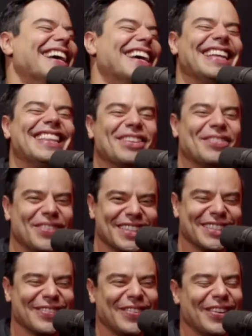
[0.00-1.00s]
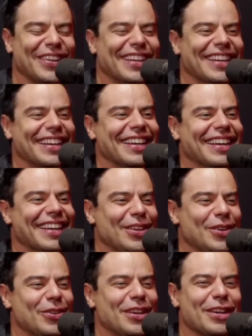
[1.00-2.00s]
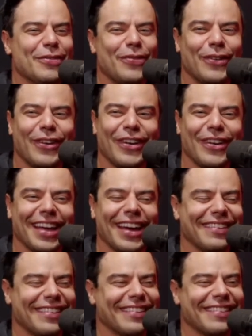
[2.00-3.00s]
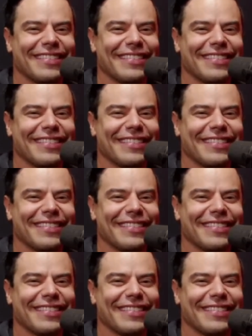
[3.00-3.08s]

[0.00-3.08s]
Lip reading: indivisible, and unity for all. I don't know.